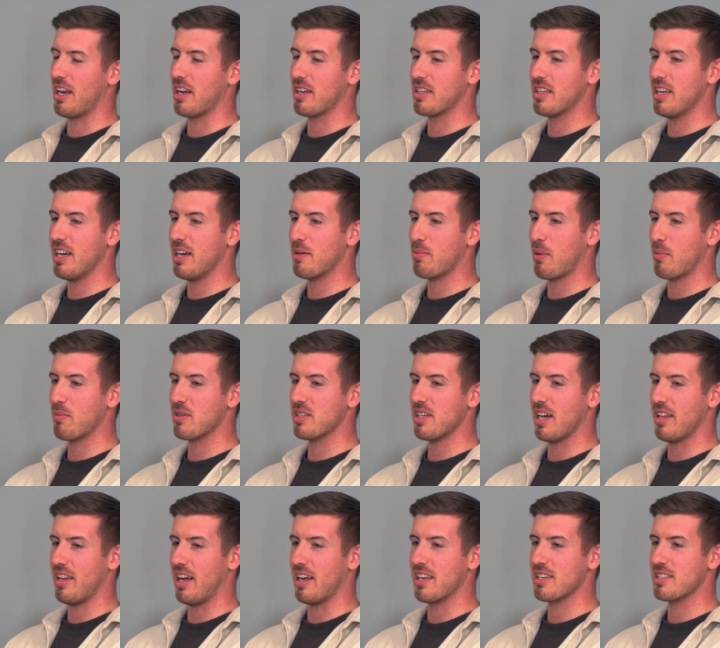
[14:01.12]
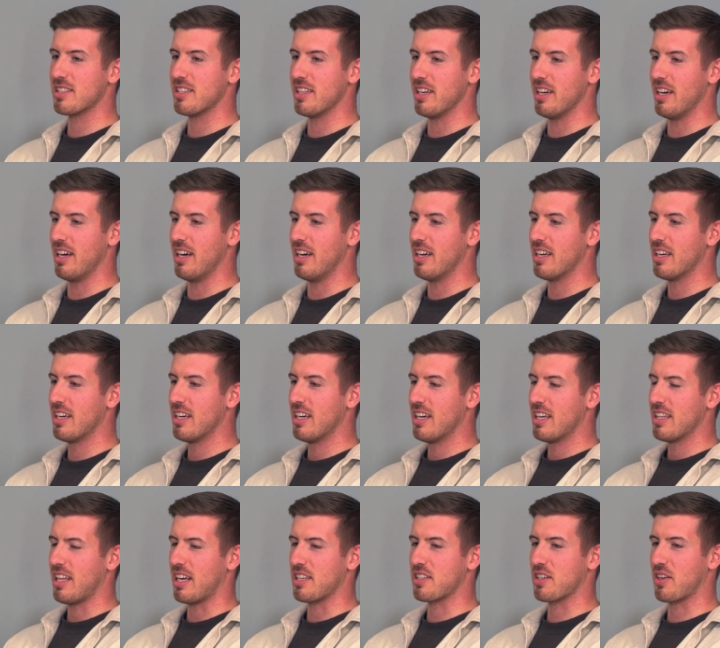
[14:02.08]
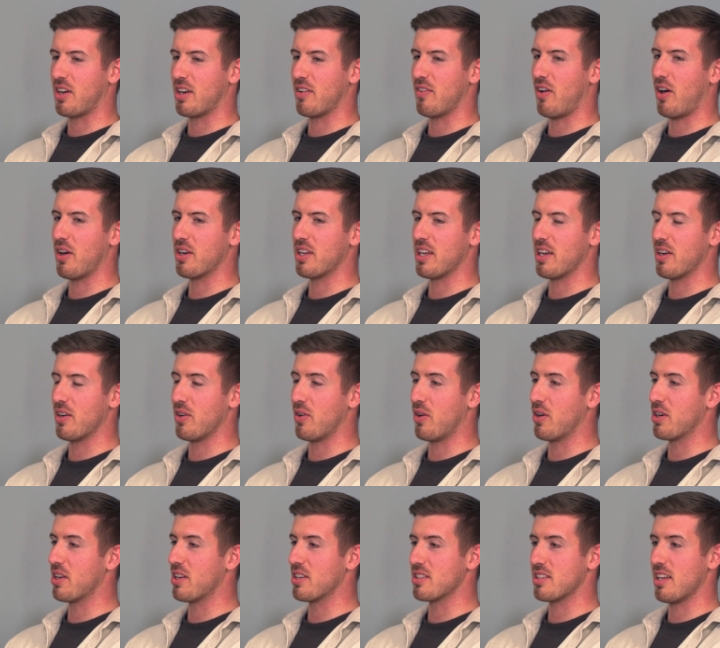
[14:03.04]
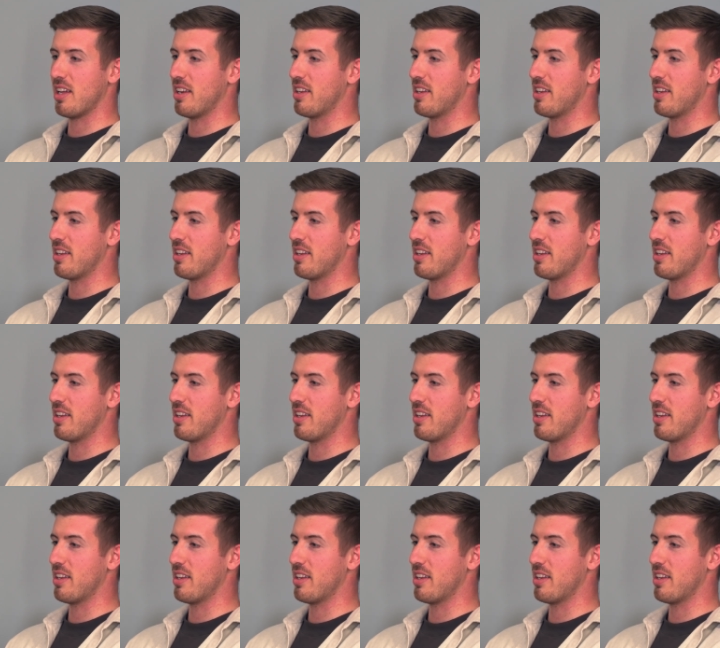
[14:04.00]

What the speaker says: Cool. Yeah, I'd probably say that's the kind of ideal audience.